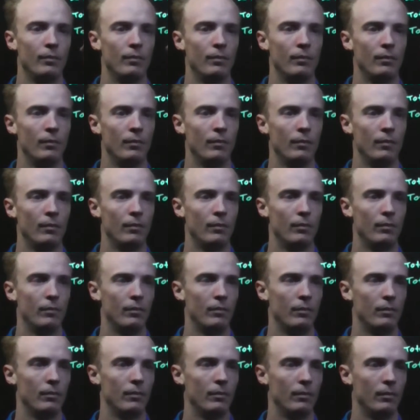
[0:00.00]

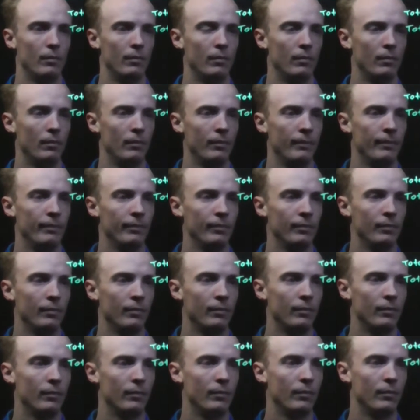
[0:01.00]

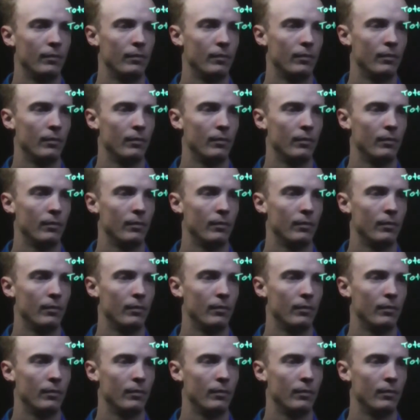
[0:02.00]
Nobody speaks.